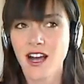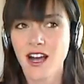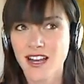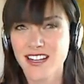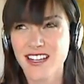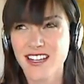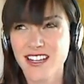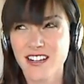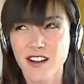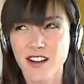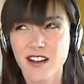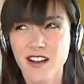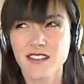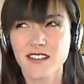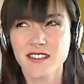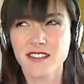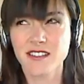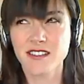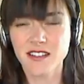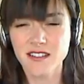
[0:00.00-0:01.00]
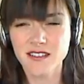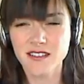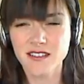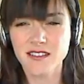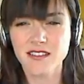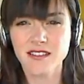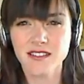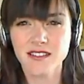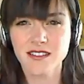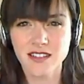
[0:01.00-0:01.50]
I get around six
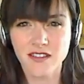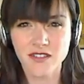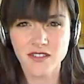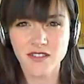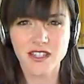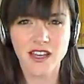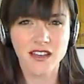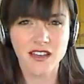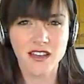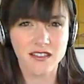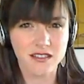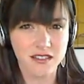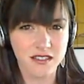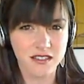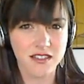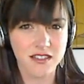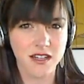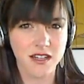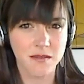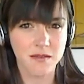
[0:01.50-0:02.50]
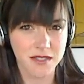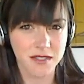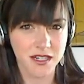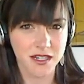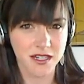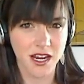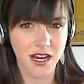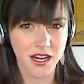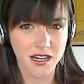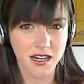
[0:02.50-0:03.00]
to seven thousand steps a
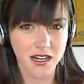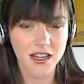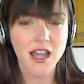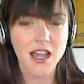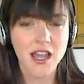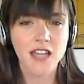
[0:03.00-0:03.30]
day.